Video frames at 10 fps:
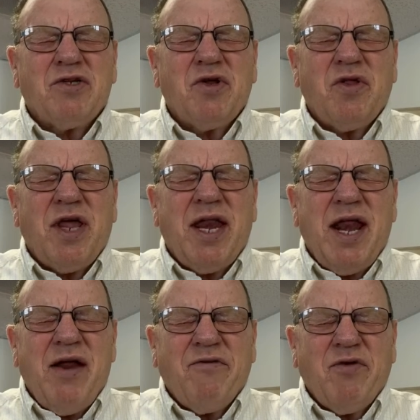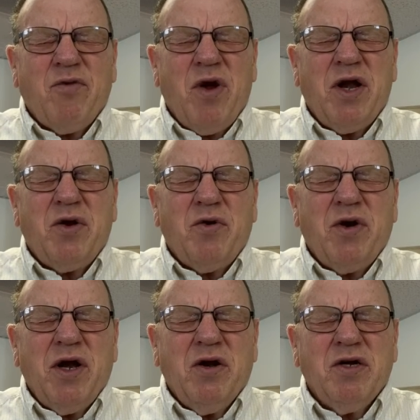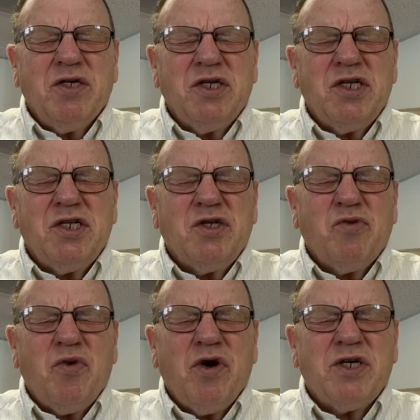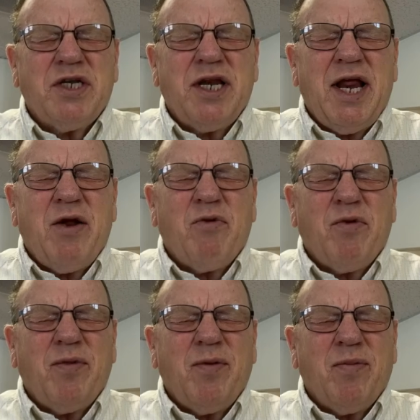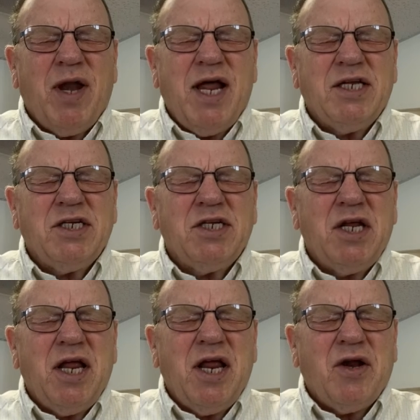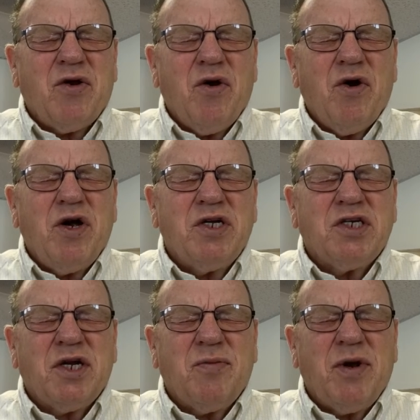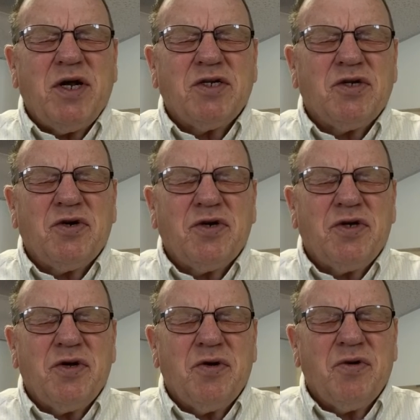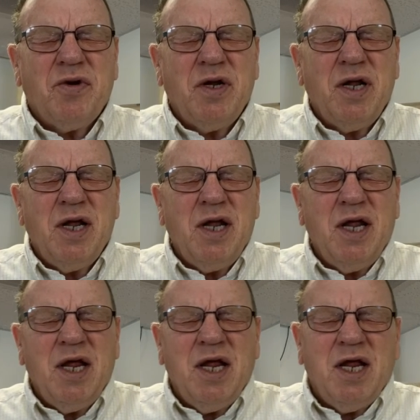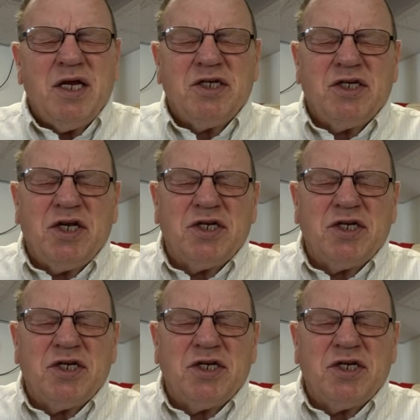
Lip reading: so that everyone who hears this word today will be blessed, encouraged, and ministered to. In